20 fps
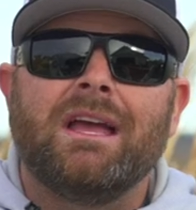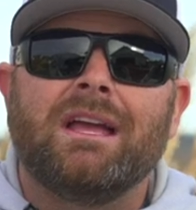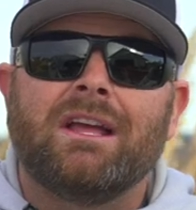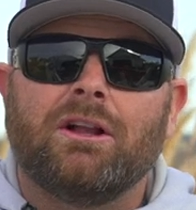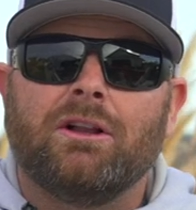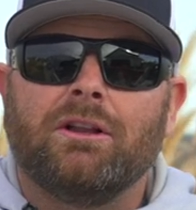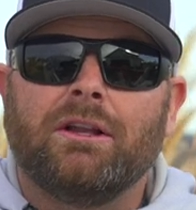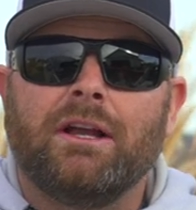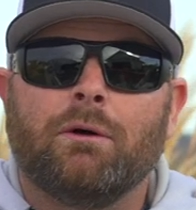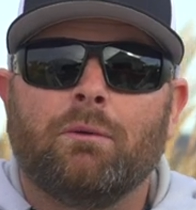
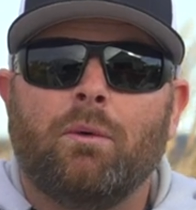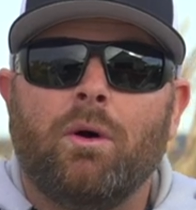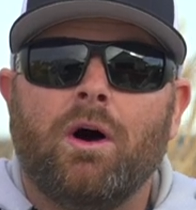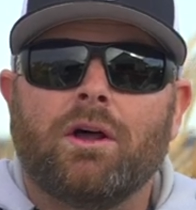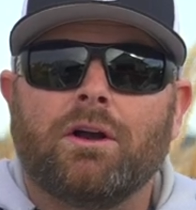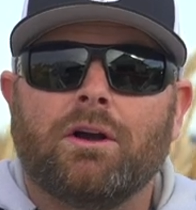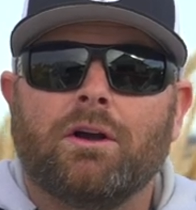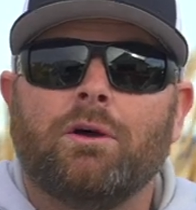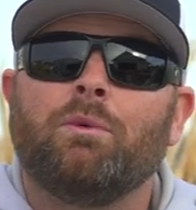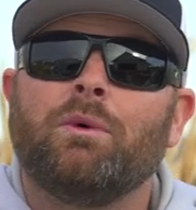clear
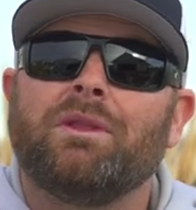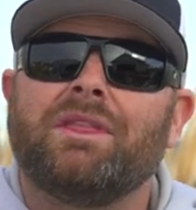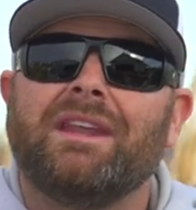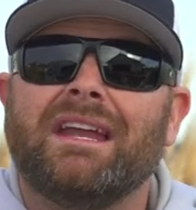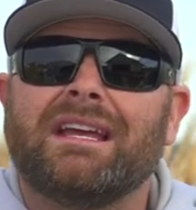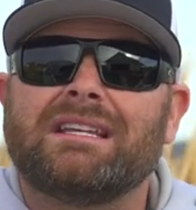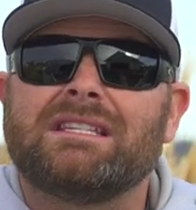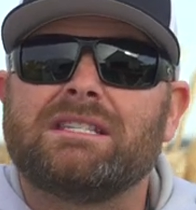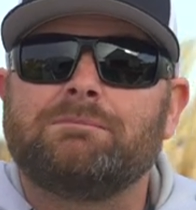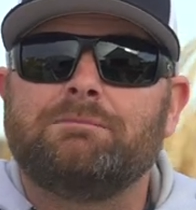water with an
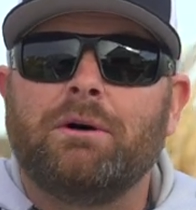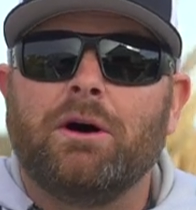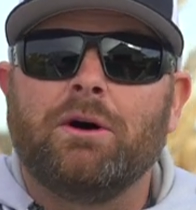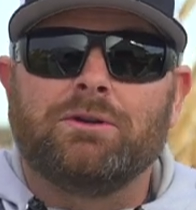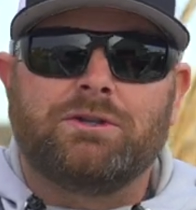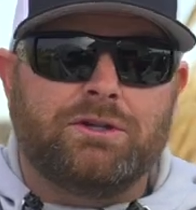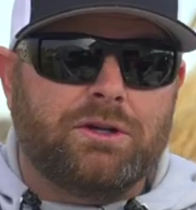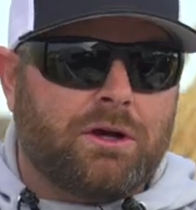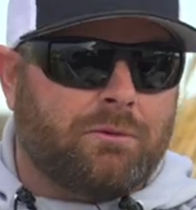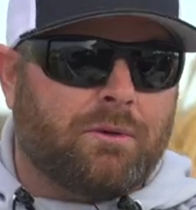
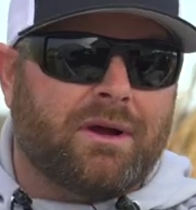exposed hook.